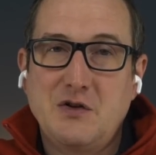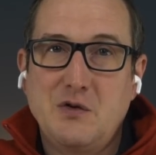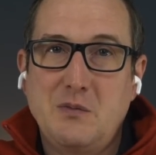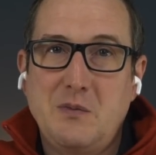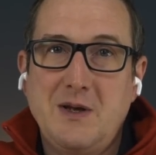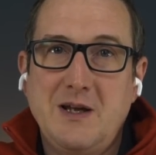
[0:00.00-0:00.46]

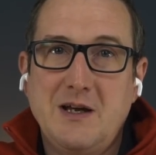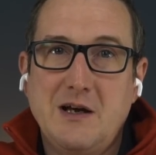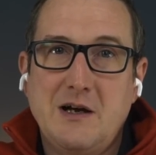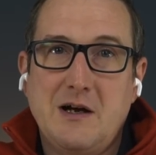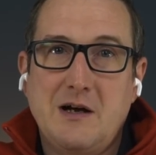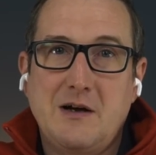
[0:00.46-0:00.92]
to be,
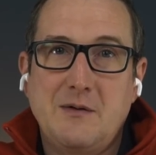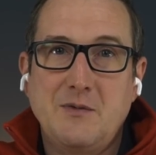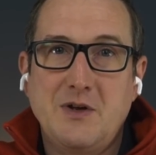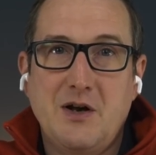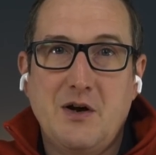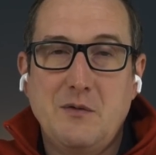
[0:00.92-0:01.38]
um,
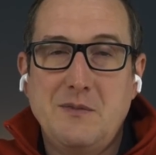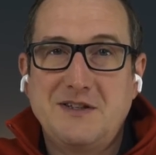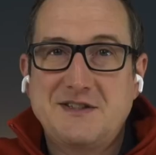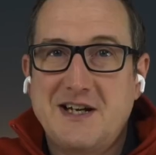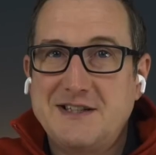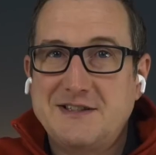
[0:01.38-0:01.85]
you know, a
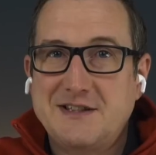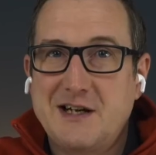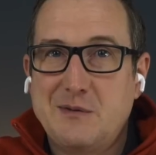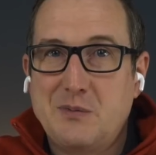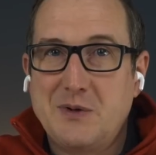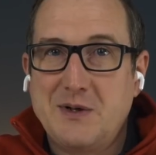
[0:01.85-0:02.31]
mid-sized
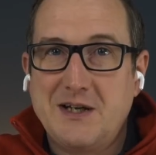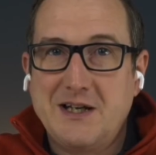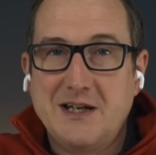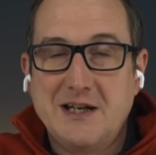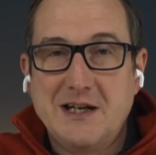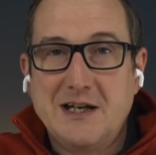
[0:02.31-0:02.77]

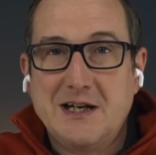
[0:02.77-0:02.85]
company